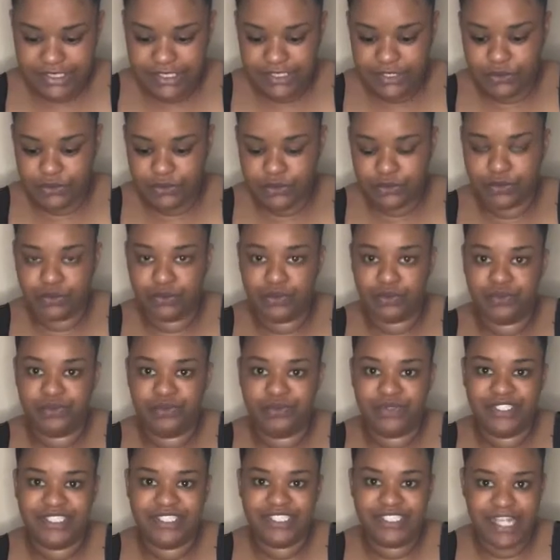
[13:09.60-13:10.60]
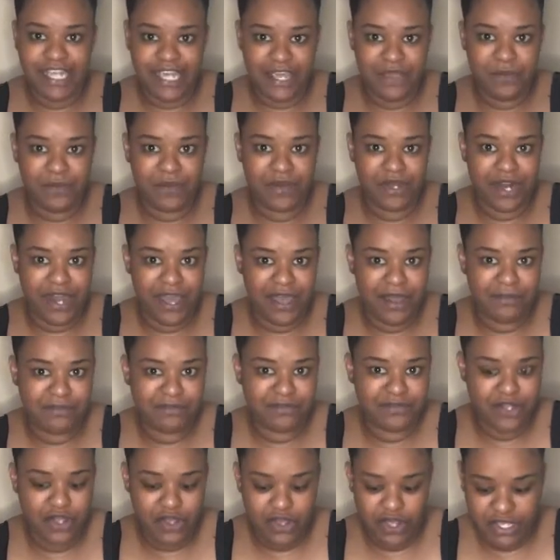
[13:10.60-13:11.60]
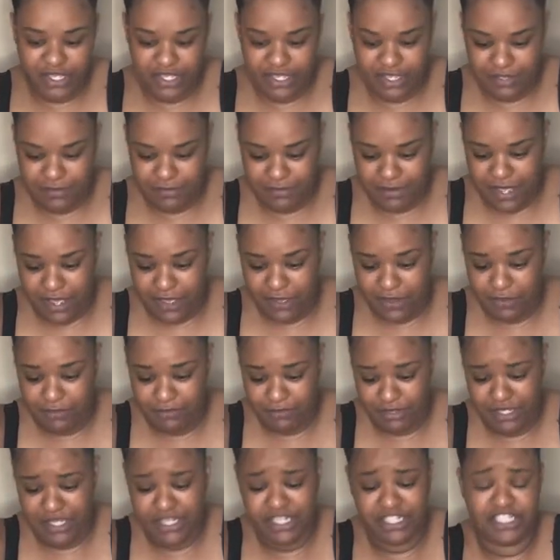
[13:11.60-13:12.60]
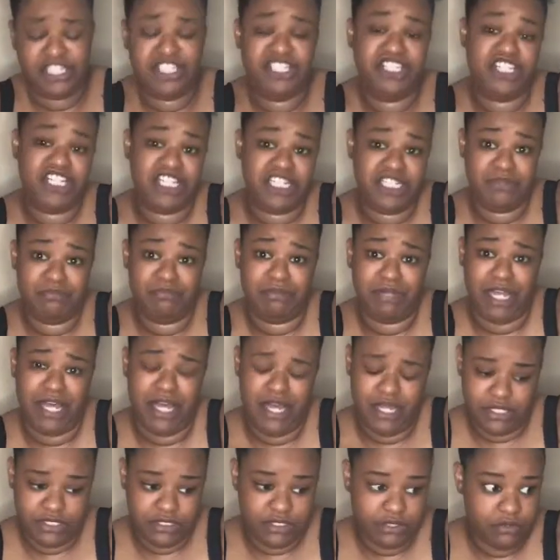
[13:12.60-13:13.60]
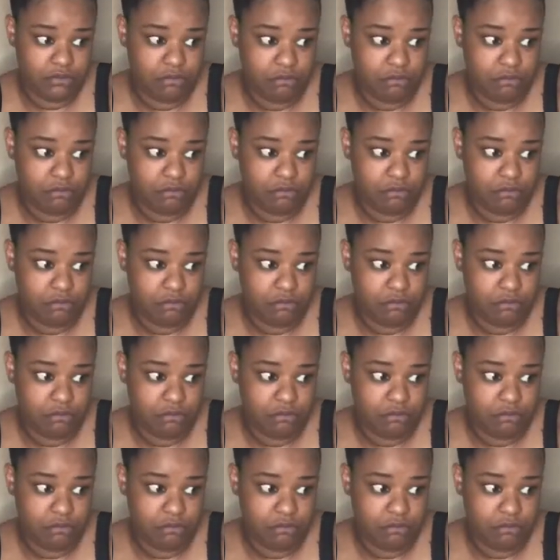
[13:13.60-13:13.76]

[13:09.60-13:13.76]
to see what I'm talking about because she's blocked.